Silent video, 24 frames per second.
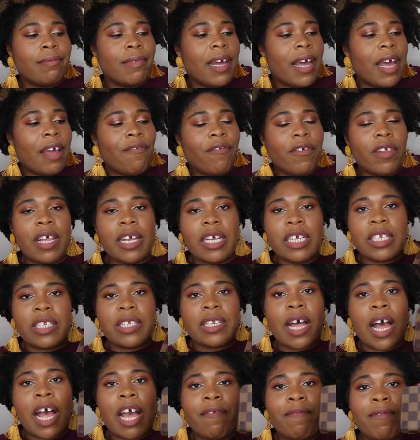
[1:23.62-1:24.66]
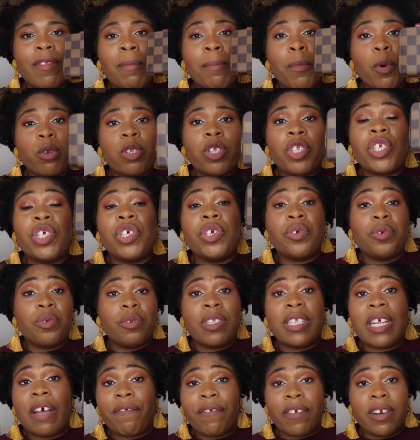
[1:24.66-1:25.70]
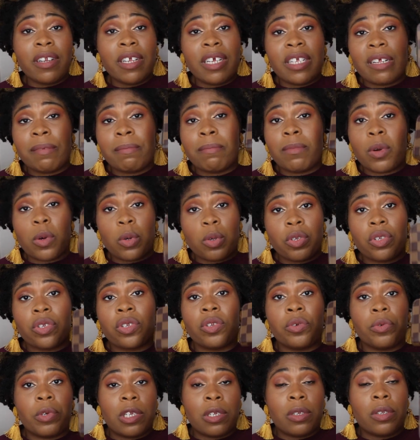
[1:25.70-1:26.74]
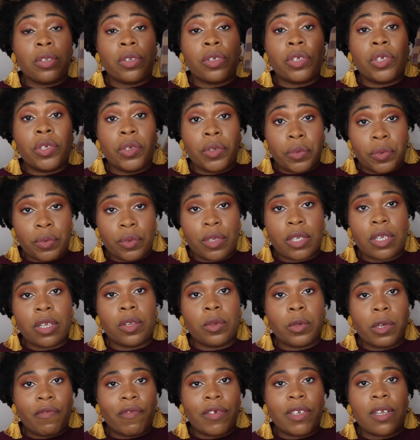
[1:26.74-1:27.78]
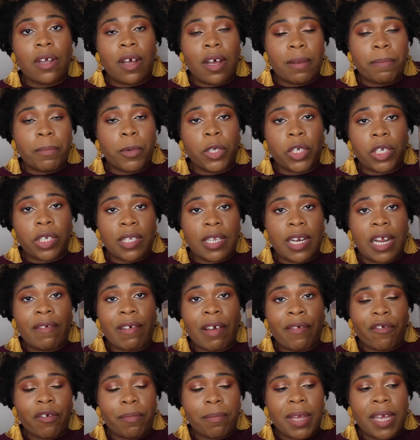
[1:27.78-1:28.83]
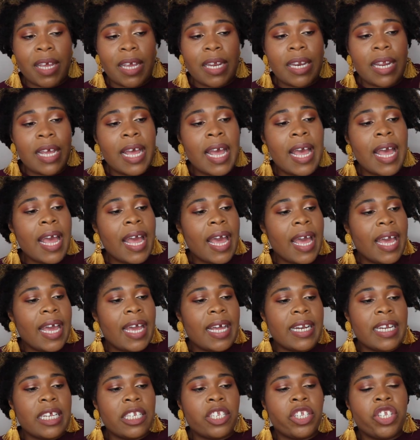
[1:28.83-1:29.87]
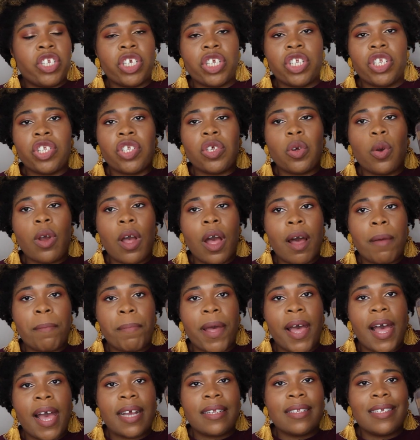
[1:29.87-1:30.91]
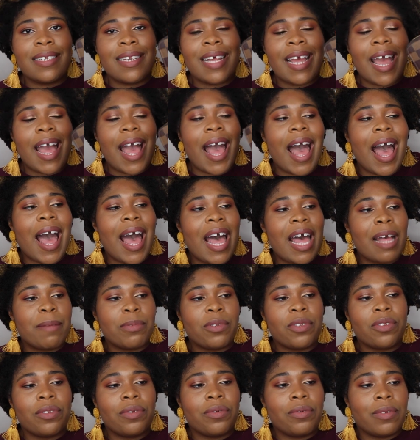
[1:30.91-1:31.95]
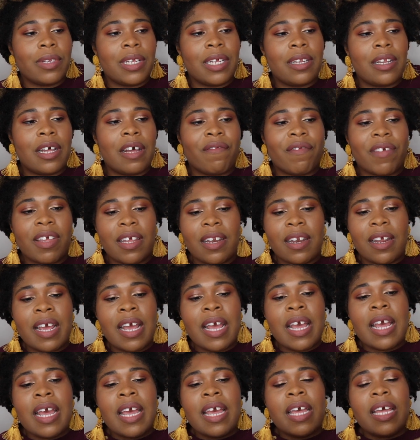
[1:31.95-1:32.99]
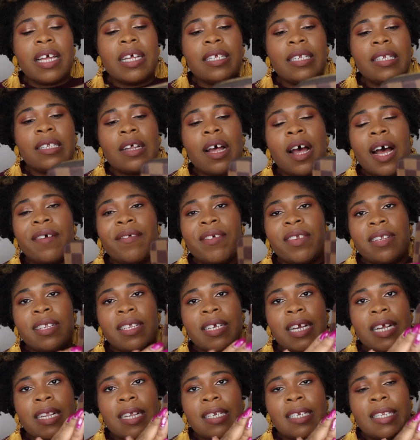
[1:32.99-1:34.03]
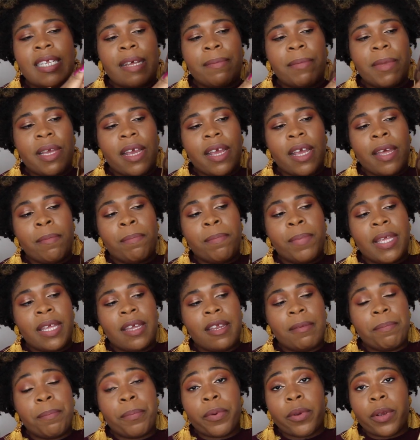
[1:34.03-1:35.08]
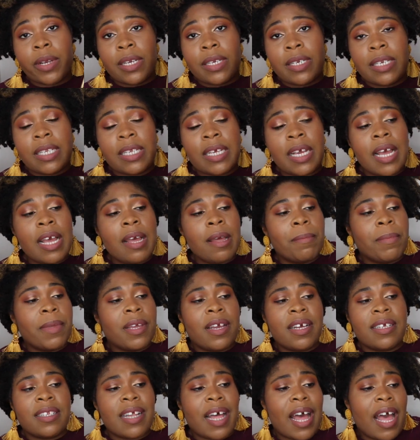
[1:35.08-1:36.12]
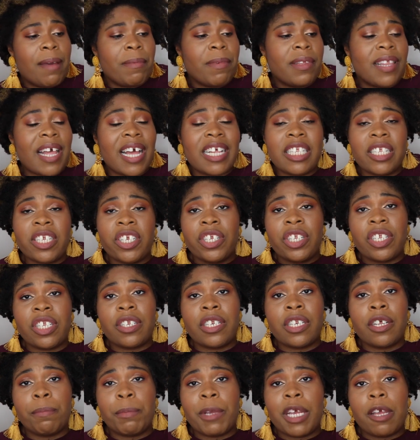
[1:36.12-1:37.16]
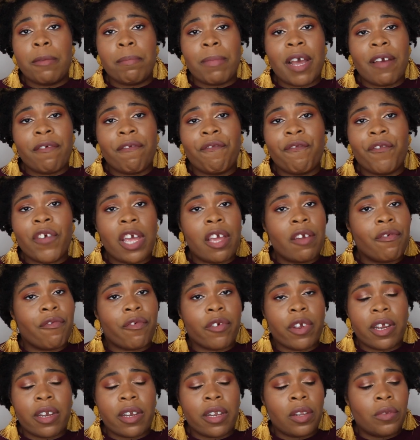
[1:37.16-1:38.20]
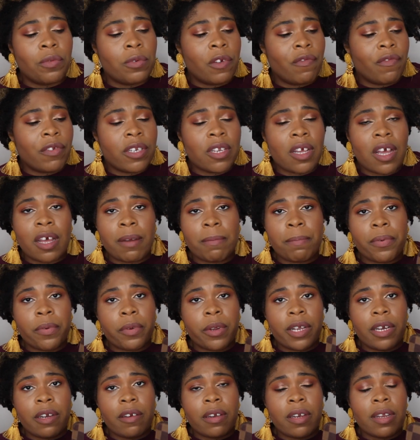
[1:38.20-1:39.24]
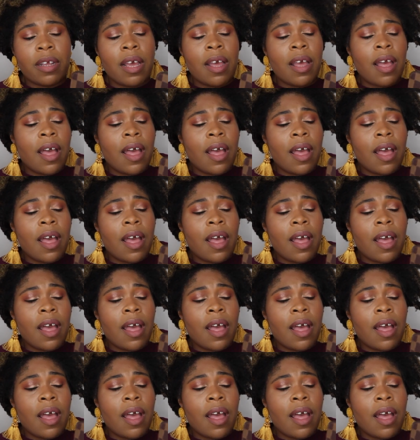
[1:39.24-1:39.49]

I feel like I've the most used, definitely the most used Louis Vuitton purchase that I've ever made. And it's just so compact and I absolutely love it. This is obviously in the Damier Ebene print because, I mean, that's just, to me, my favorite Louis Vuitton print.